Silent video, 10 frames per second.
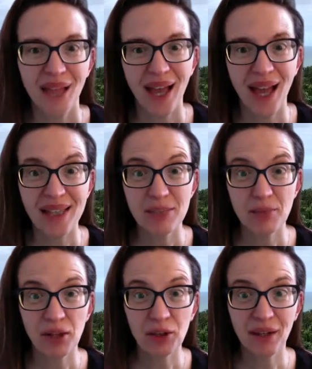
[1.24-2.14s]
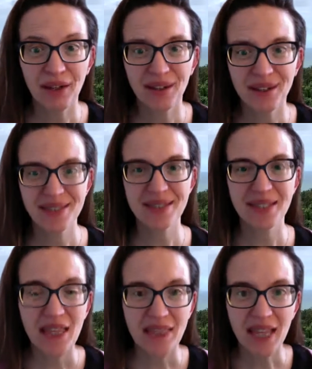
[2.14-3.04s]
Hi, Sparkler parents.
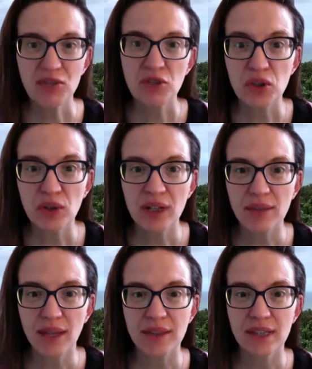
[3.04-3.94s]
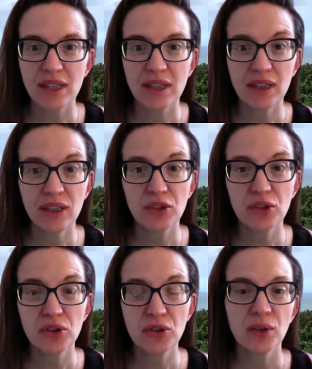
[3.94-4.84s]
Thanks for joining me on this little
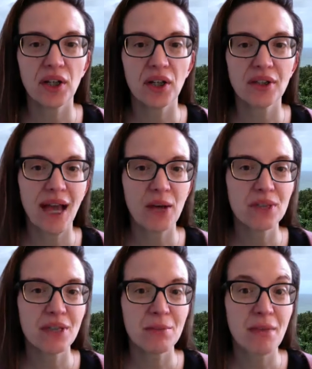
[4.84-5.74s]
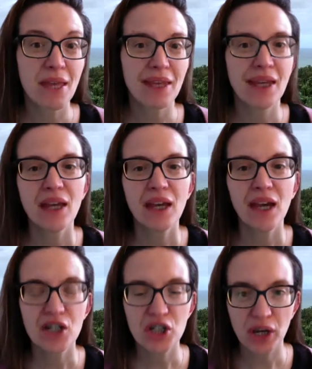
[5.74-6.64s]
tutorial on how to make
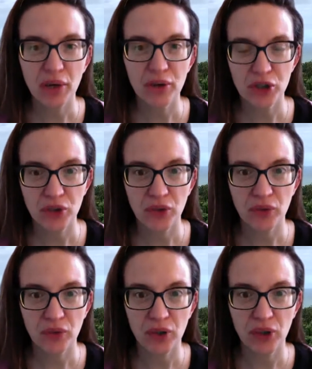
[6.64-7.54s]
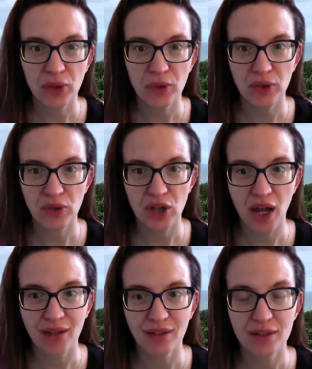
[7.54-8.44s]
a share journal for you and your
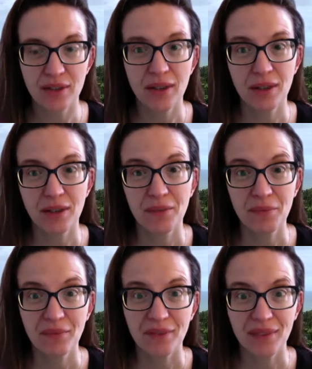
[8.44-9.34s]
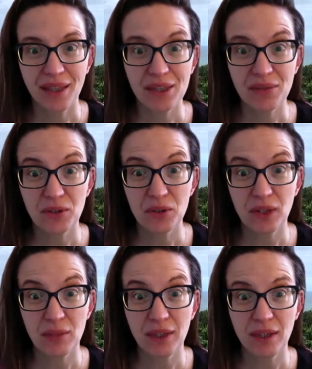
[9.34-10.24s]
child. Thanks for
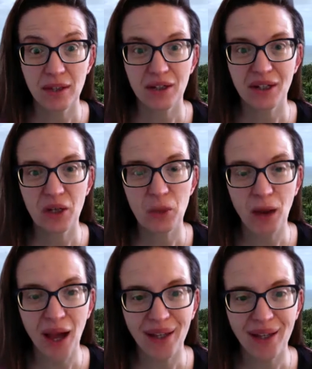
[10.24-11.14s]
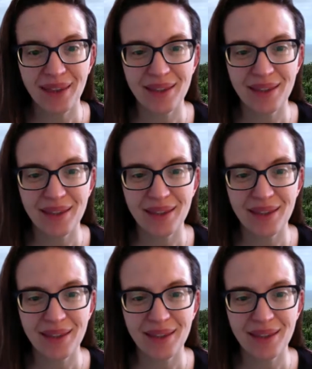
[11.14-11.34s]
joining me here in Kauai.